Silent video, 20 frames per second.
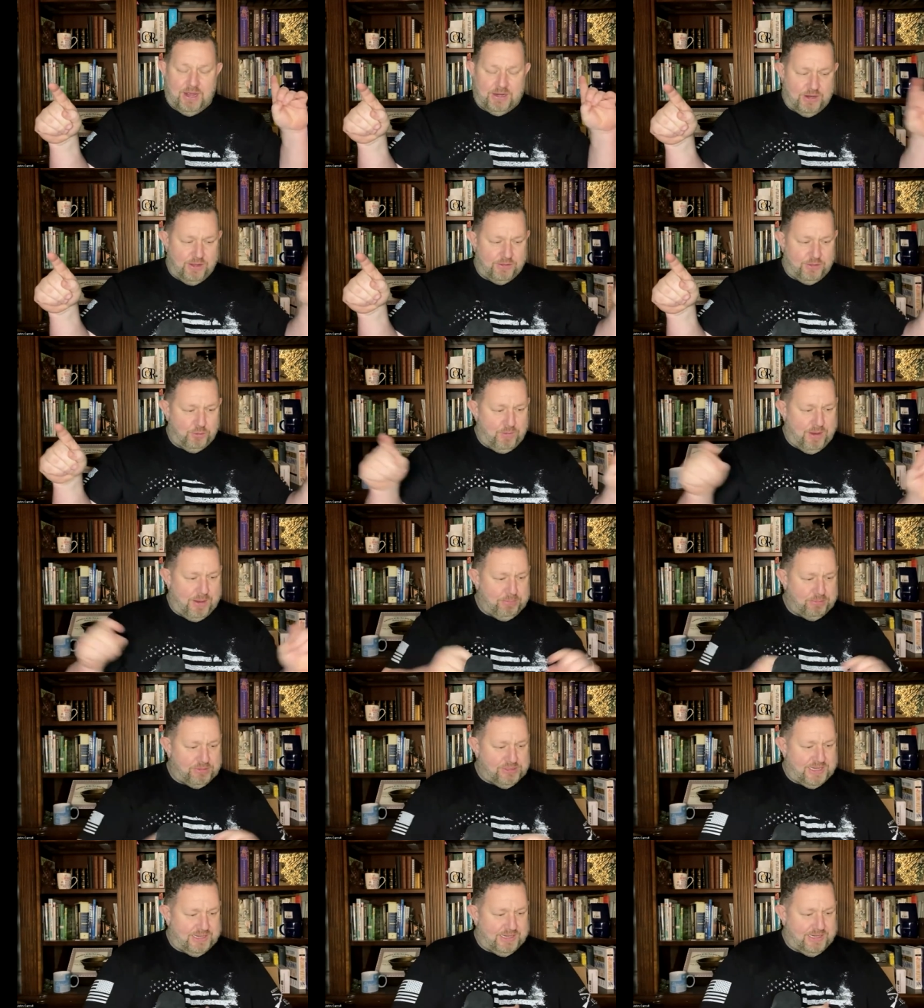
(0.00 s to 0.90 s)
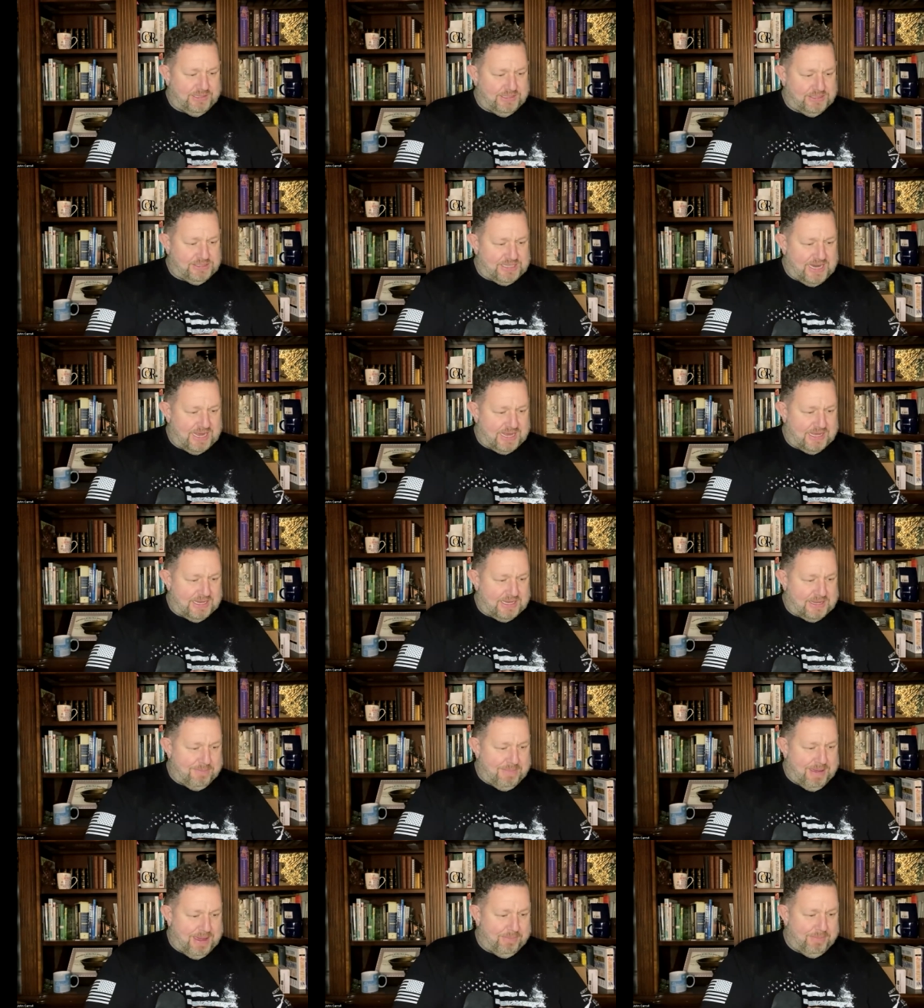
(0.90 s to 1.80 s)
another representing the second
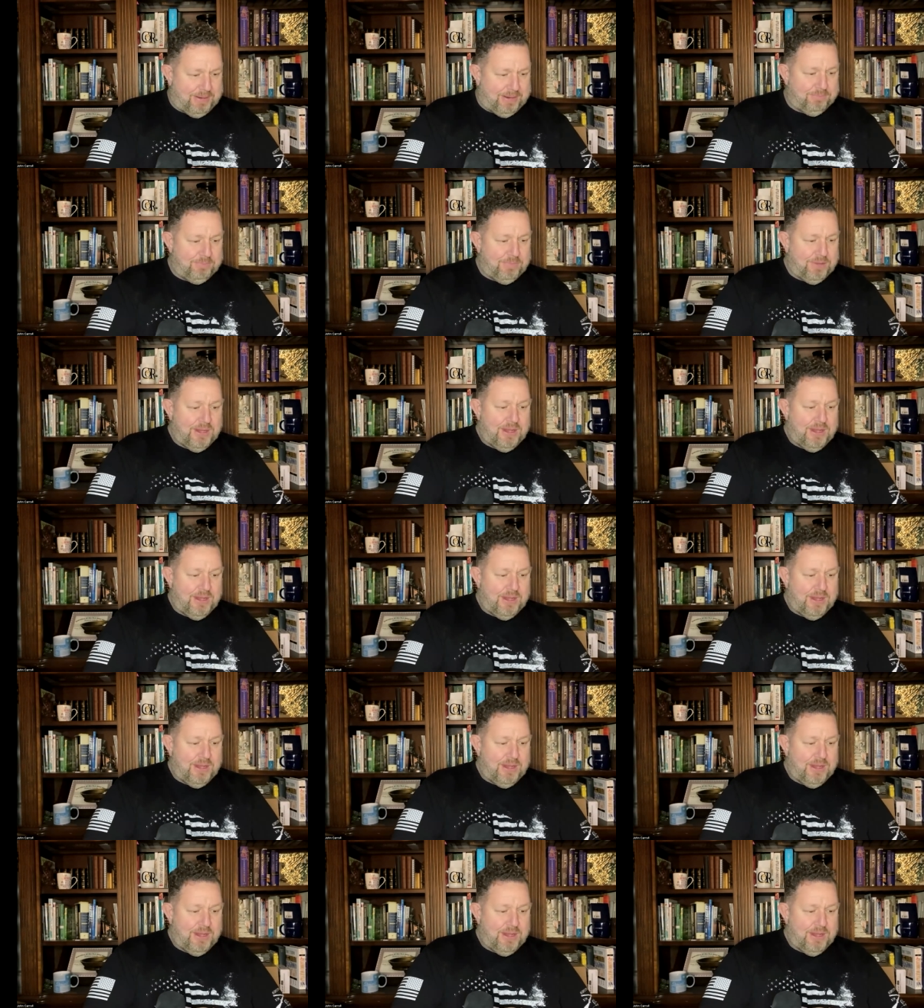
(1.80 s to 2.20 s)
commandment.